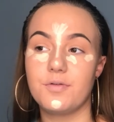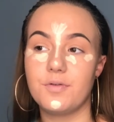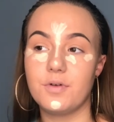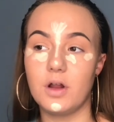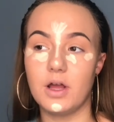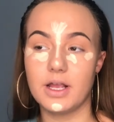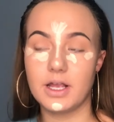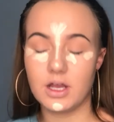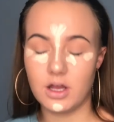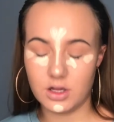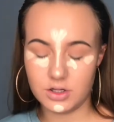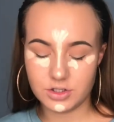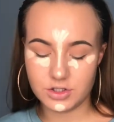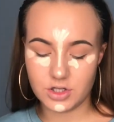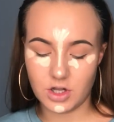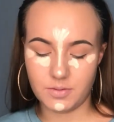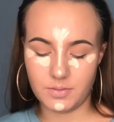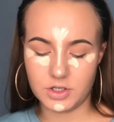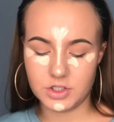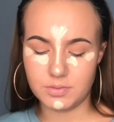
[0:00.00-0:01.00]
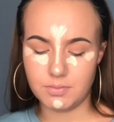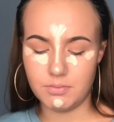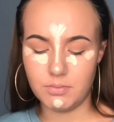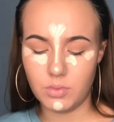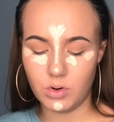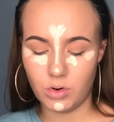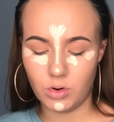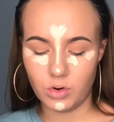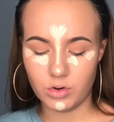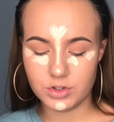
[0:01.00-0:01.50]
like so much
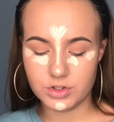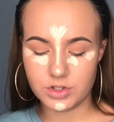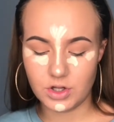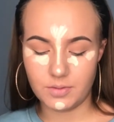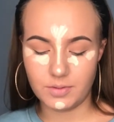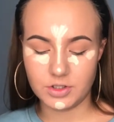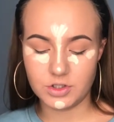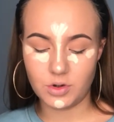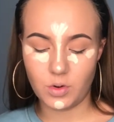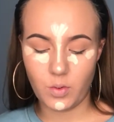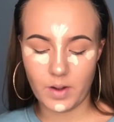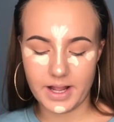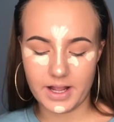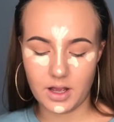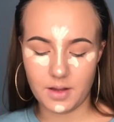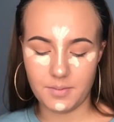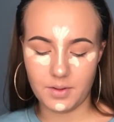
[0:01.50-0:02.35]
more, so much quicker,